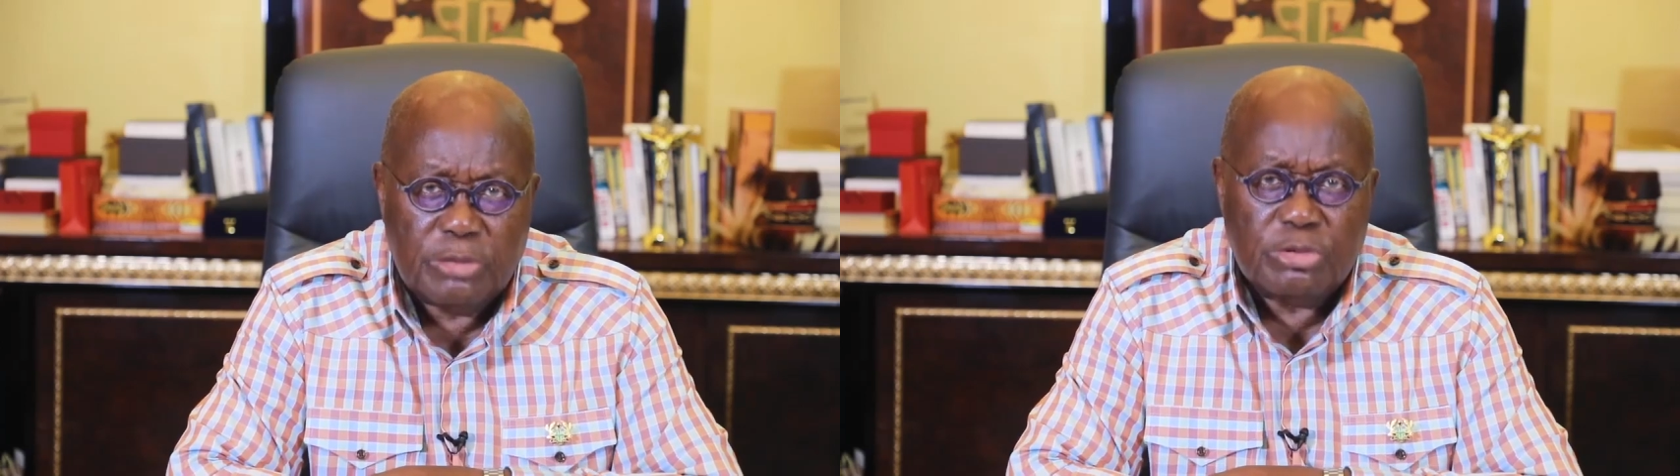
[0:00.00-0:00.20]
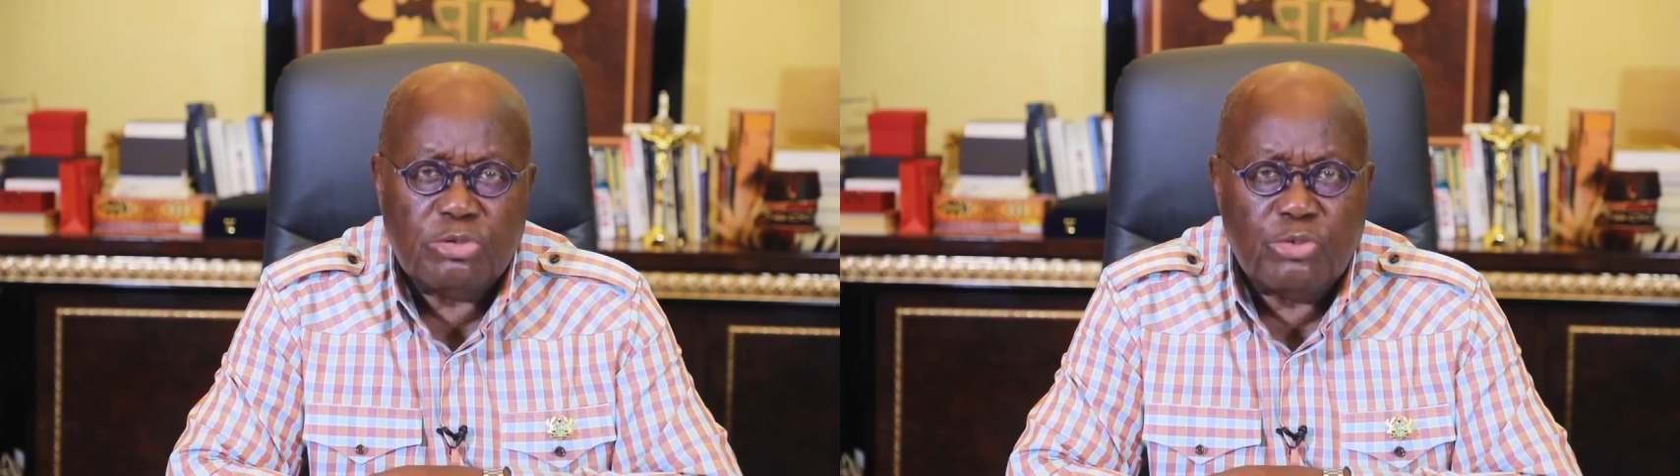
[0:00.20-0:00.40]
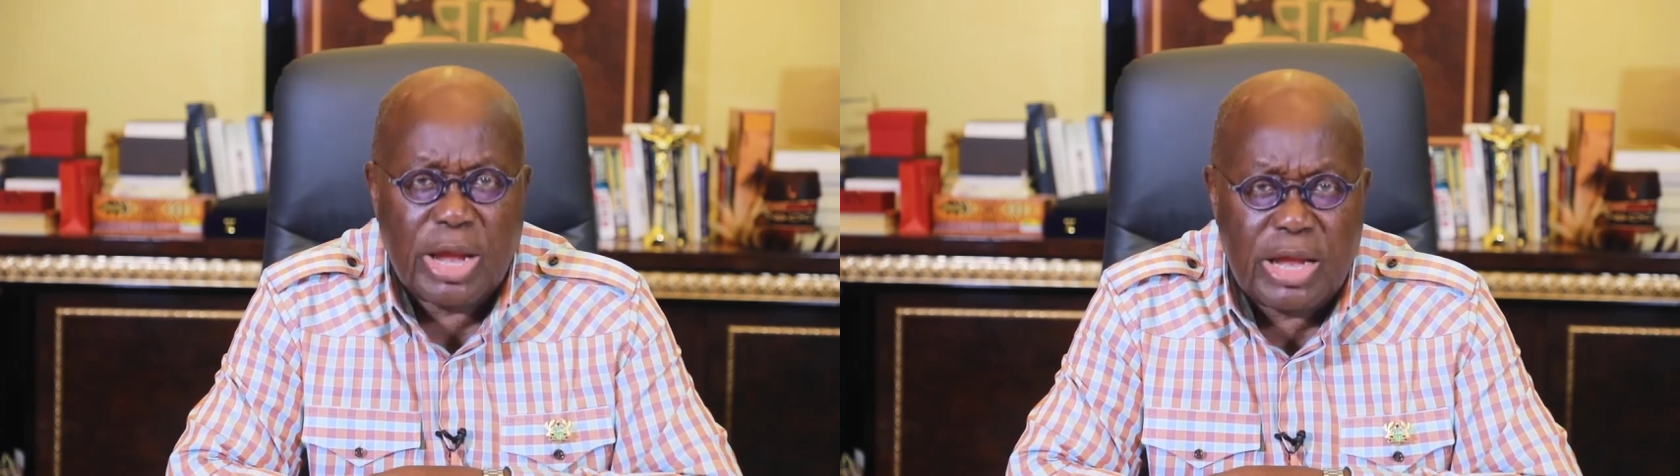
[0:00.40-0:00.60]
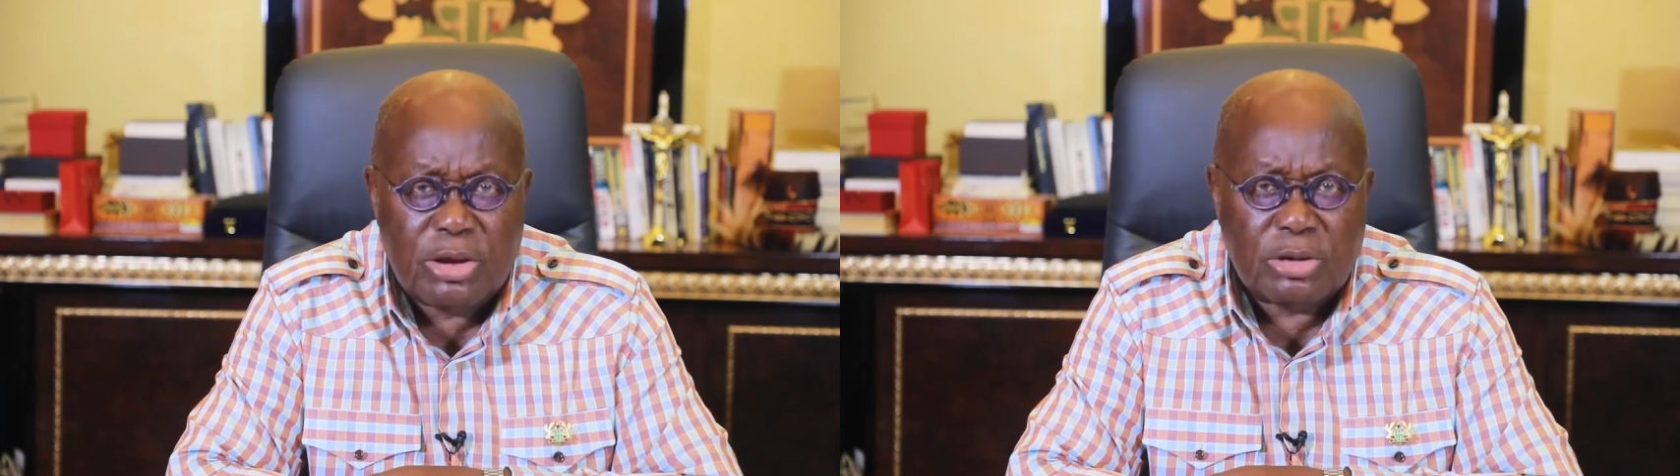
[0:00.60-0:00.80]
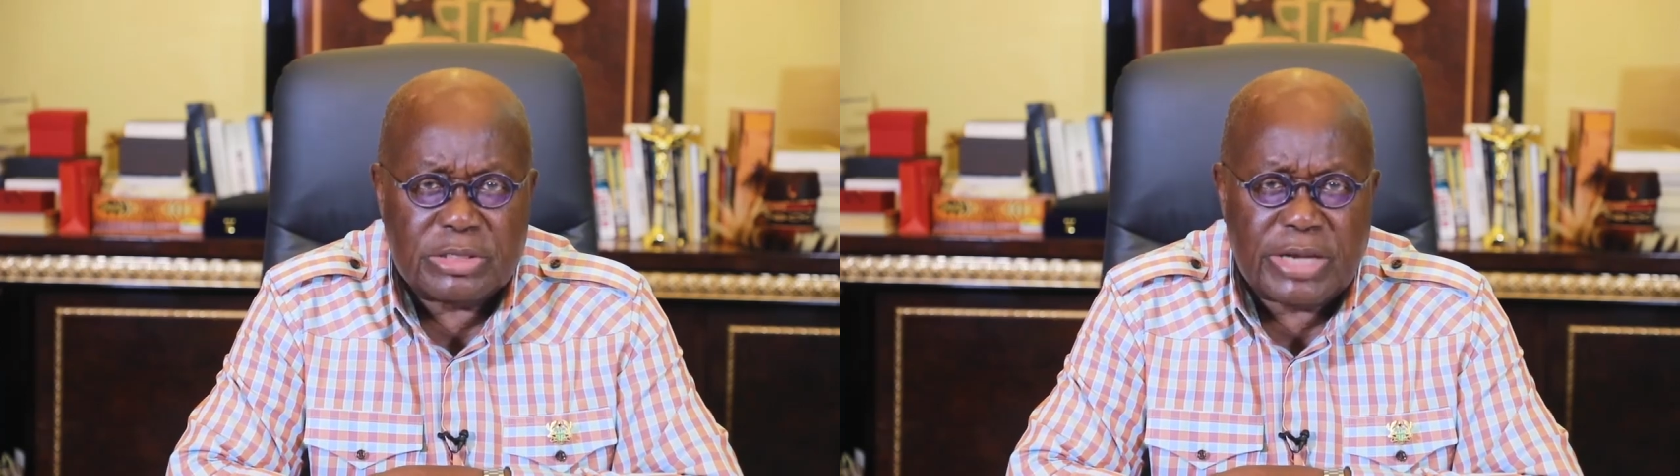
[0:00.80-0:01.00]
He will
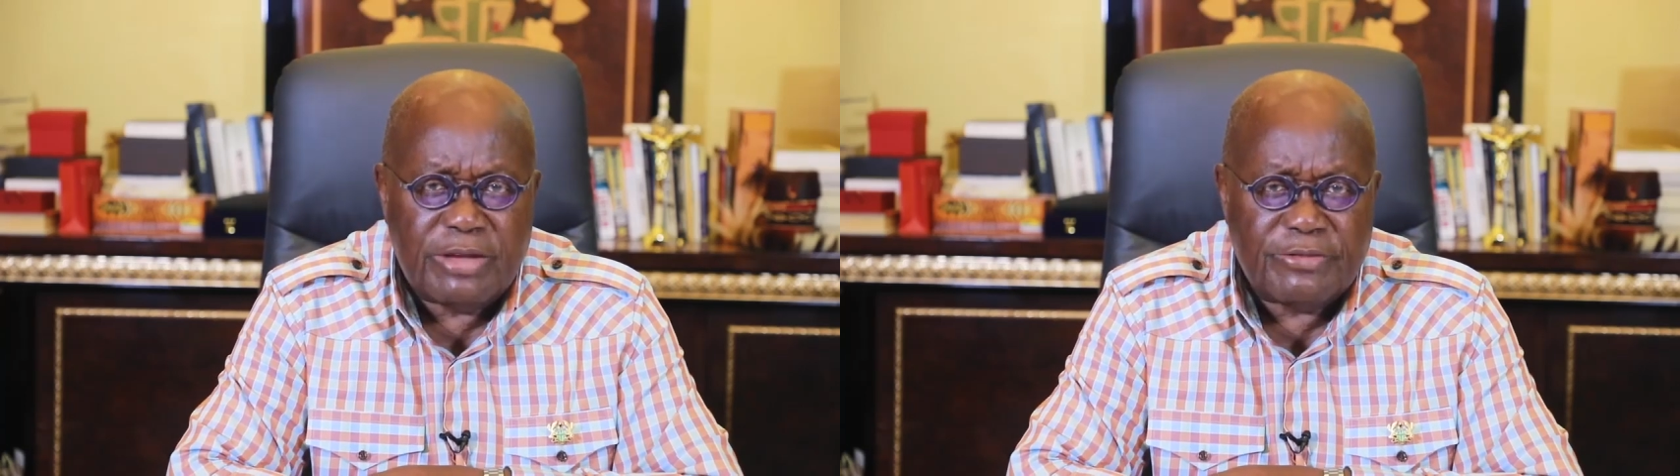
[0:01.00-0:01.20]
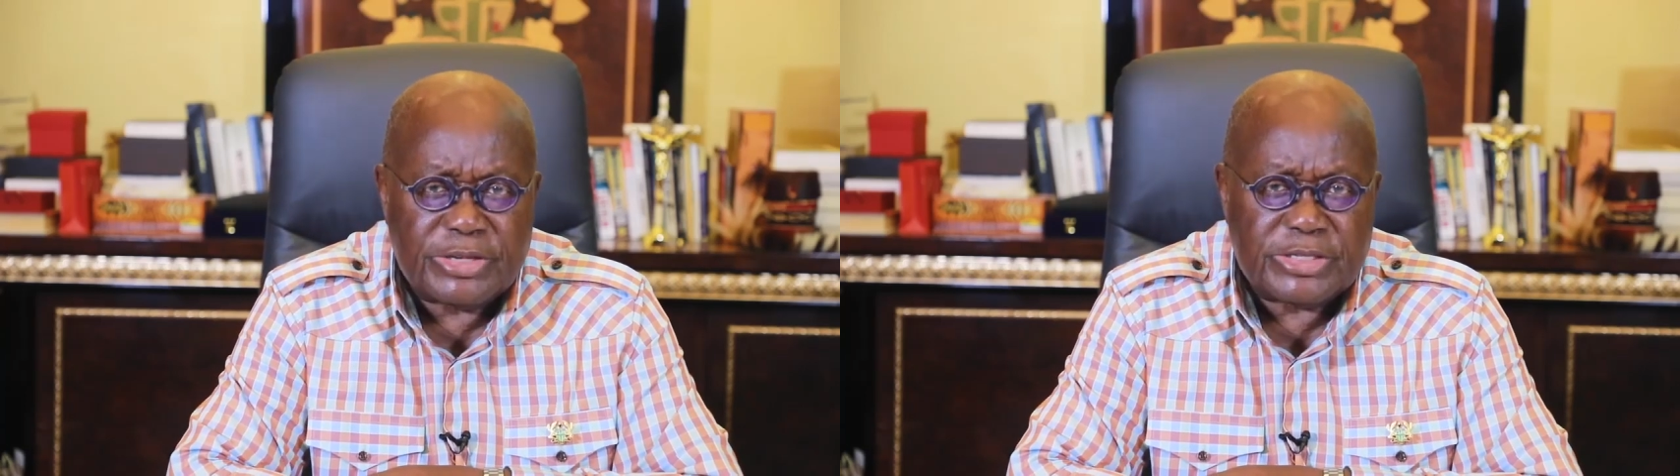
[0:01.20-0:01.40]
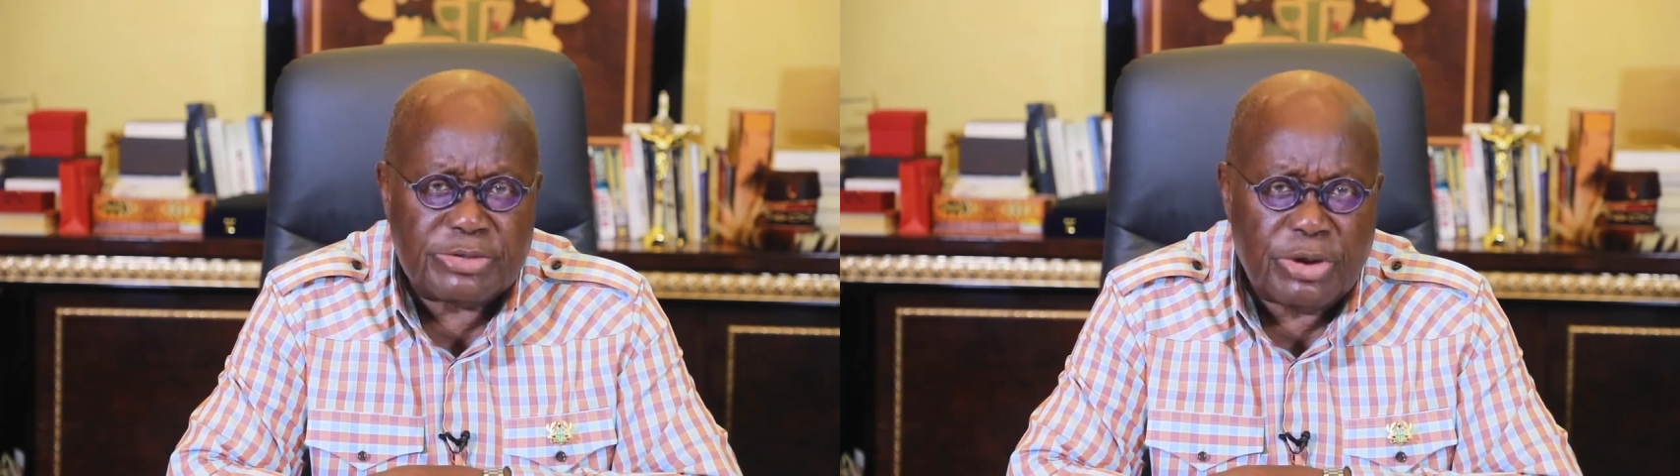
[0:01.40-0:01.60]
reign on David's